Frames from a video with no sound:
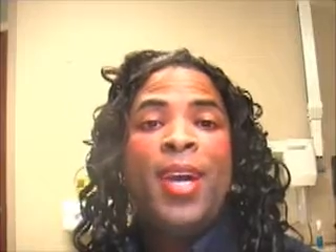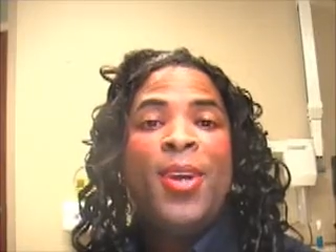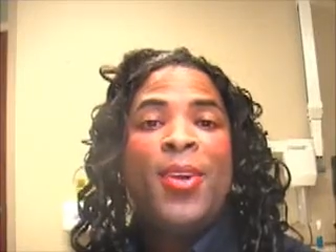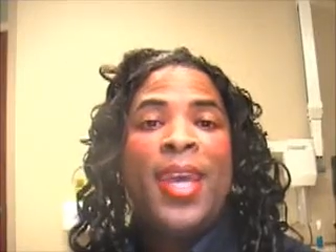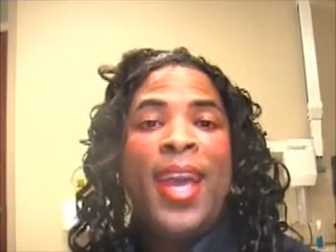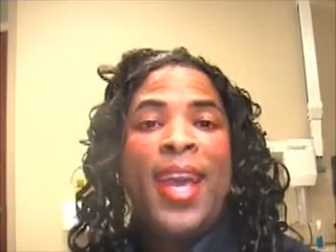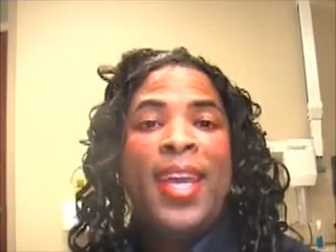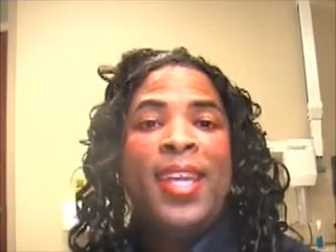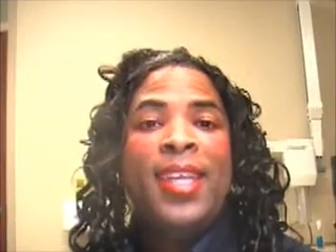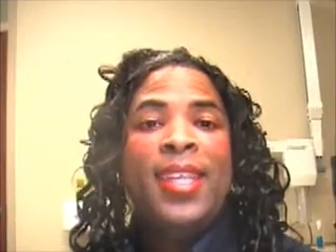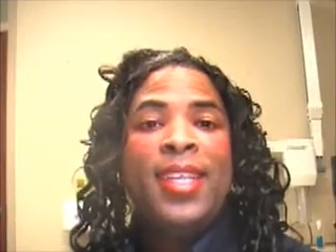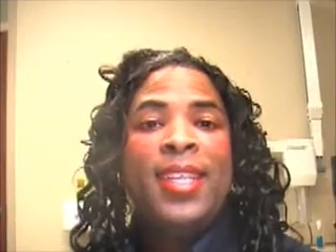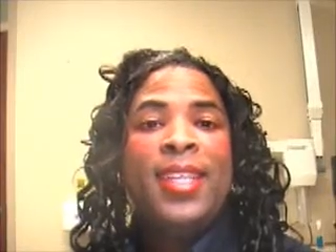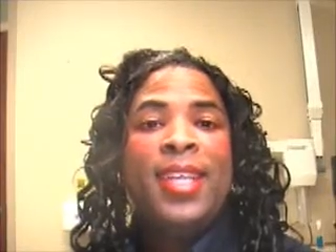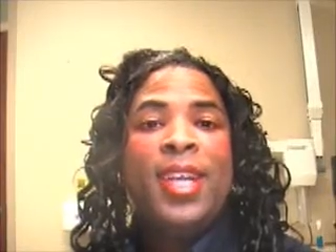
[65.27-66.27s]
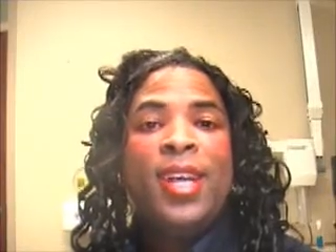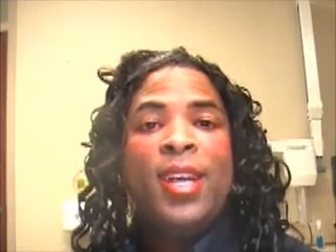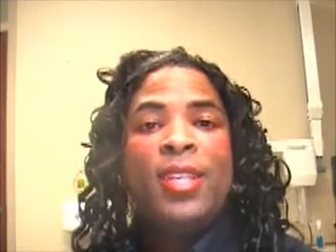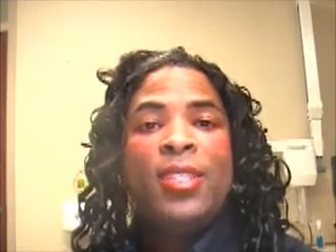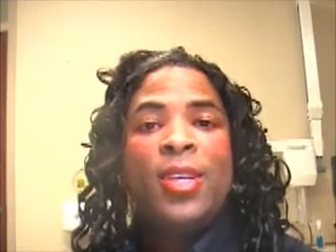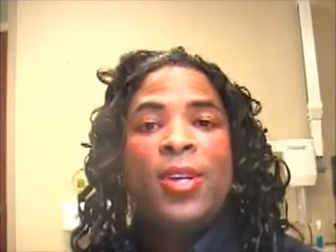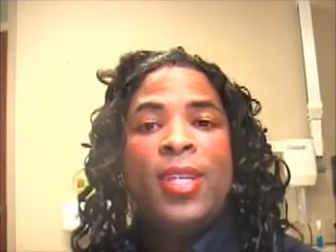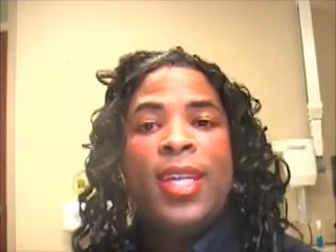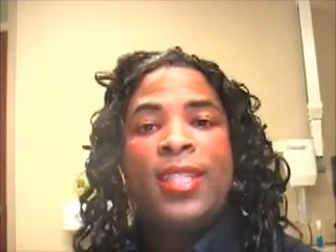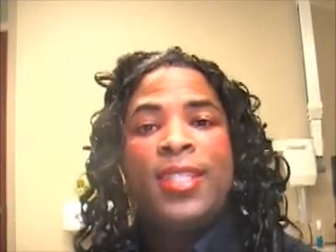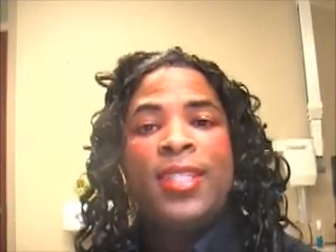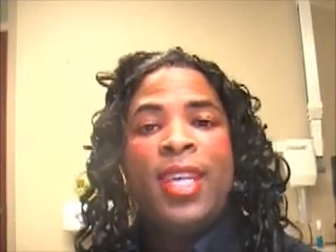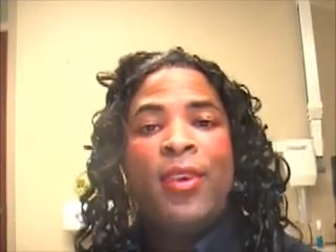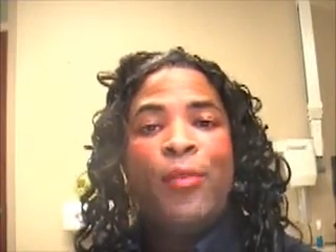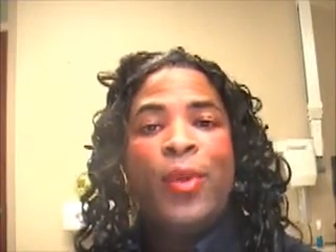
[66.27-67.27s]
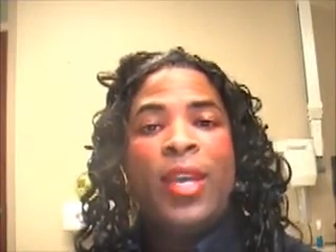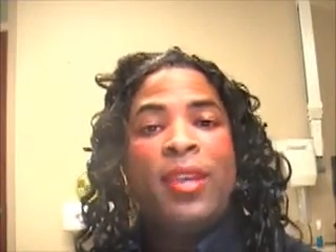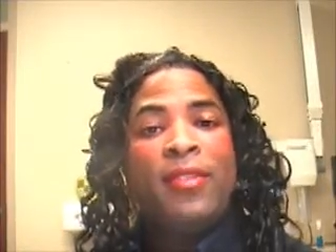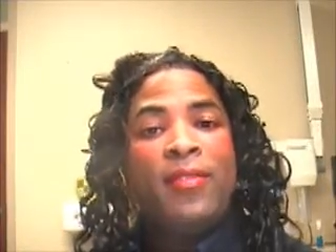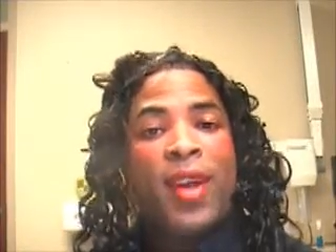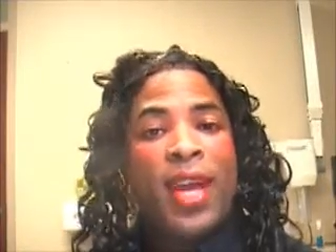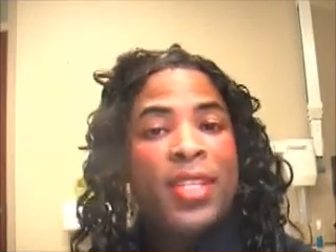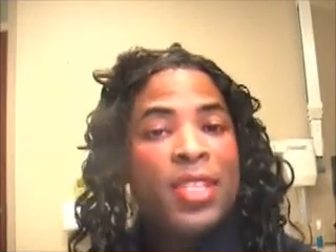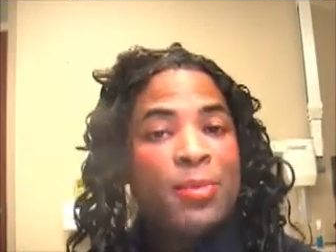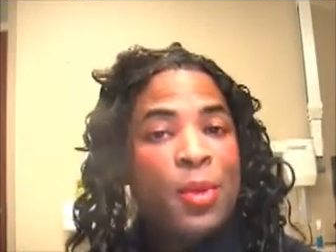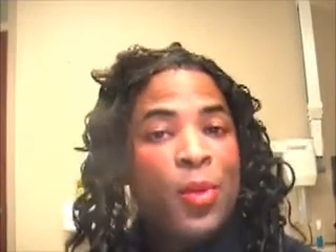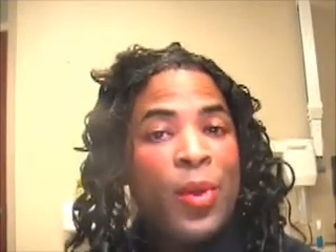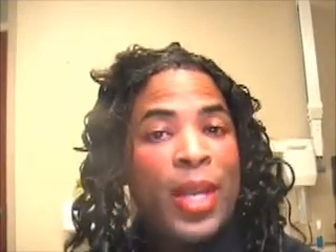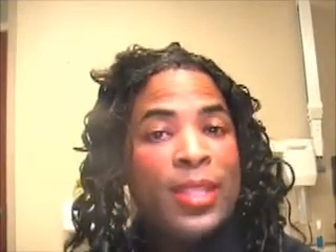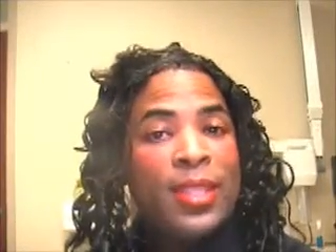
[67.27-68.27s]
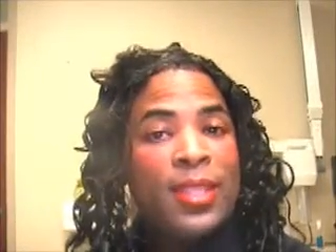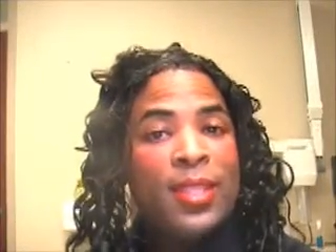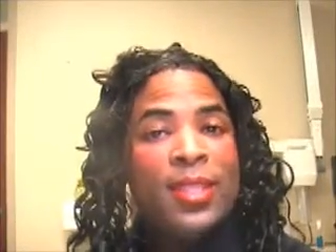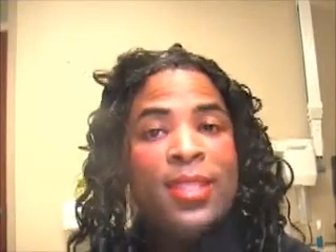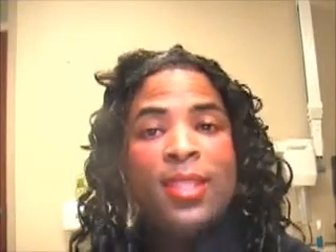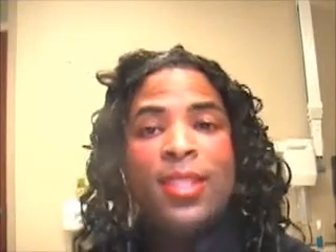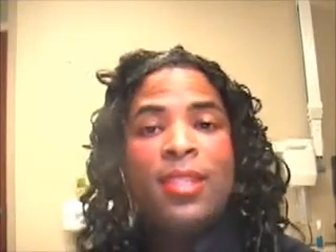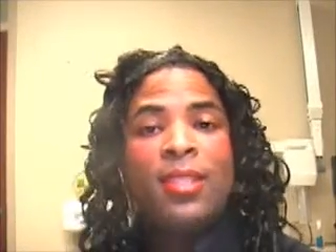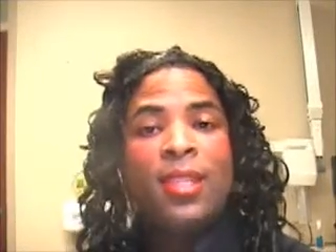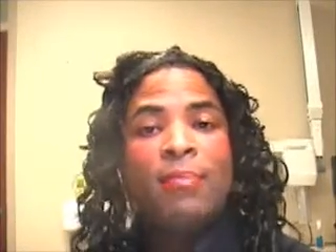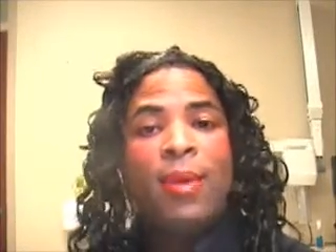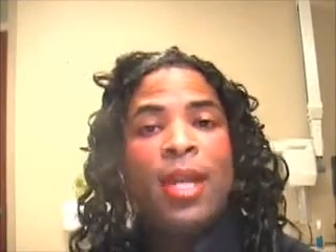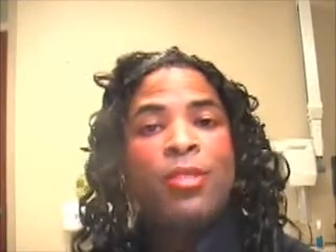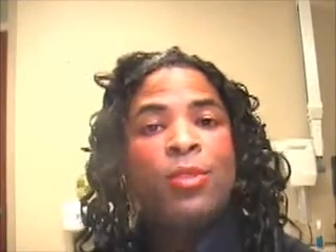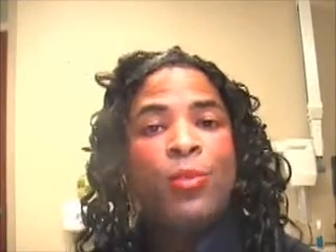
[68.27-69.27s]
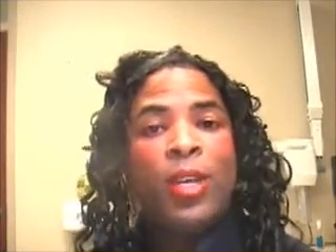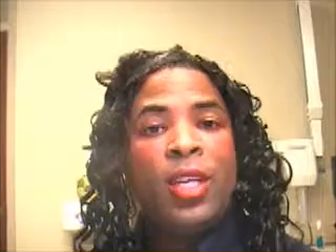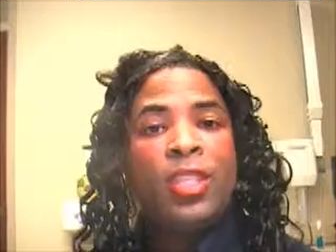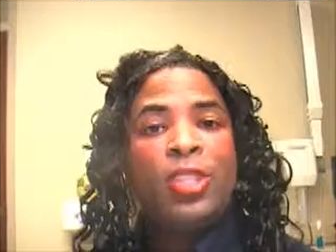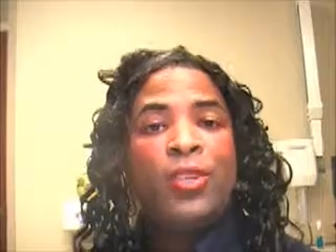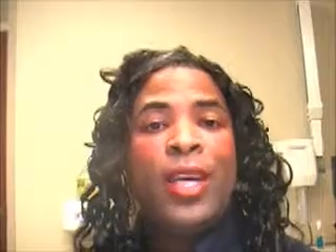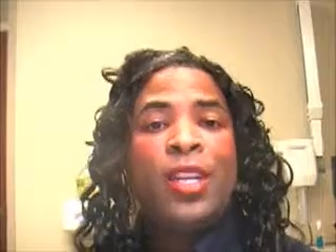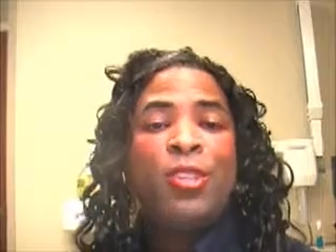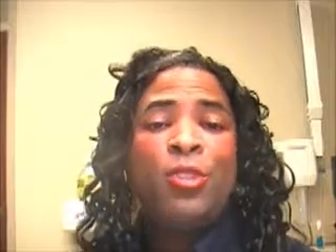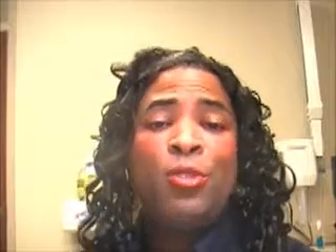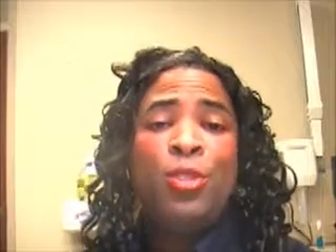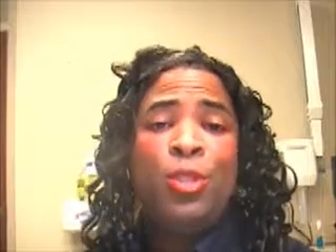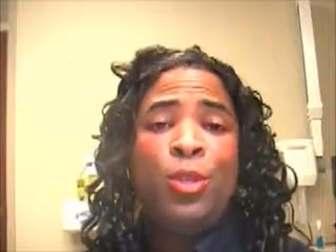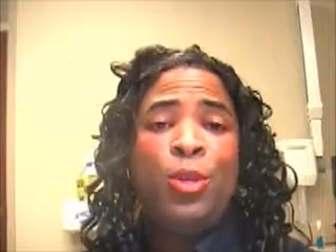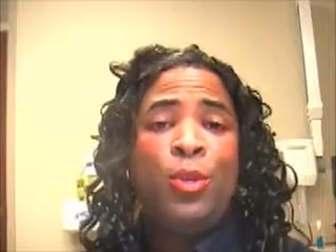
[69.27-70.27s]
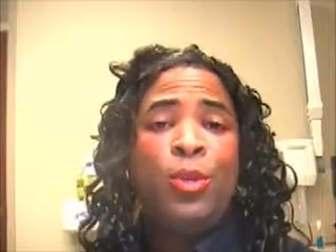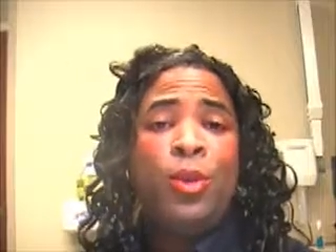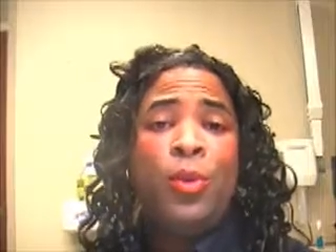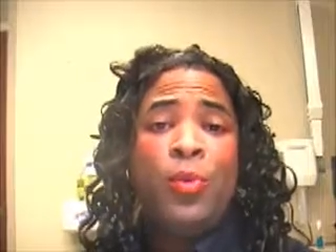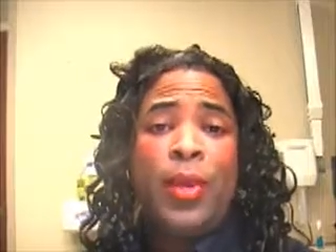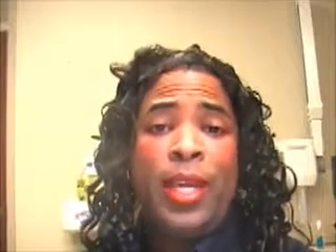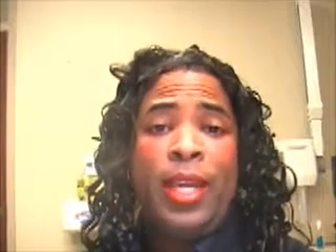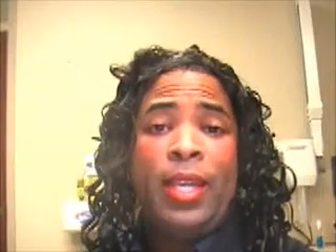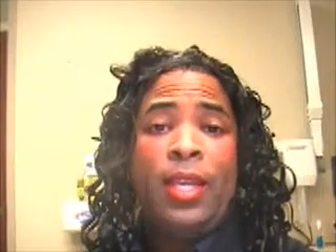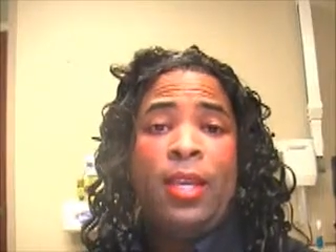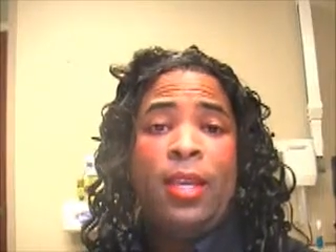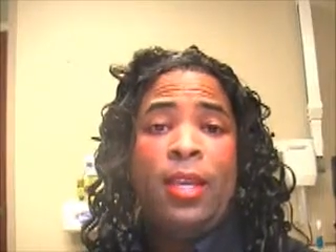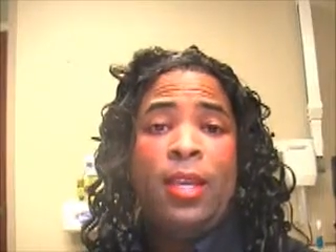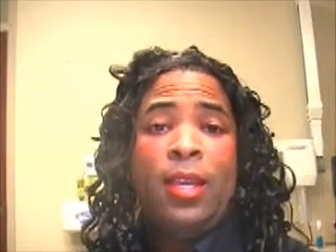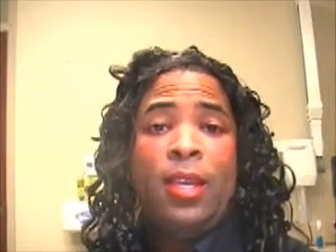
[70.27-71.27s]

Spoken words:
Okay? So let's see if we can find some questions. We're going to try to do 2 a week.